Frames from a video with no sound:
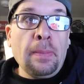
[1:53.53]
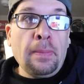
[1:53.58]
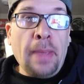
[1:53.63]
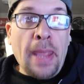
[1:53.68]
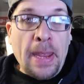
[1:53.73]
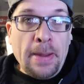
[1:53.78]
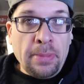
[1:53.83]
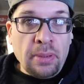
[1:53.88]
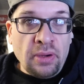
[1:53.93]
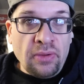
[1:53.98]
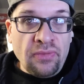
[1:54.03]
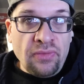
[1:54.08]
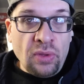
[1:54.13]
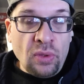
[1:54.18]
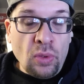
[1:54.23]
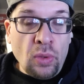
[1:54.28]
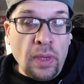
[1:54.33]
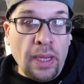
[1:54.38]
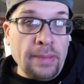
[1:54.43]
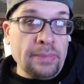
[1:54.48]
pay per
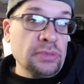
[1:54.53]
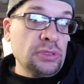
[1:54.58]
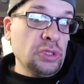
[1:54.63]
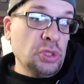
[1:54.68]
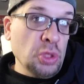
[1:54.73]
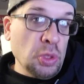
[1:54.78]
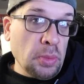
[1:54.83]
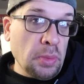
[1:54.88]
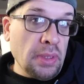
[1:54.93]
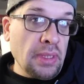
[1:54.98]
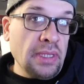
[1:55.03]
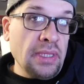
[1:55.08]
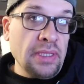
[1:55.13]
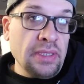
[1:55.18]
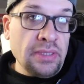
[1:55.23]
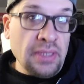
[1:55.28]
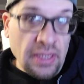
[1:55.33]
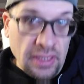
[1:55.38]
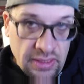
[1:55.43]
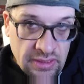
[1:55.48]
view? I'm assuming
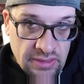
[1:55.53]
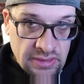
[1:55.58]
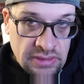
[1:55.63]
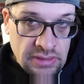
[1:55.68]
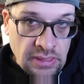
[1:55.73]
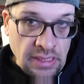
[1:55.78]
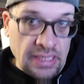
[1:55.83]
it does.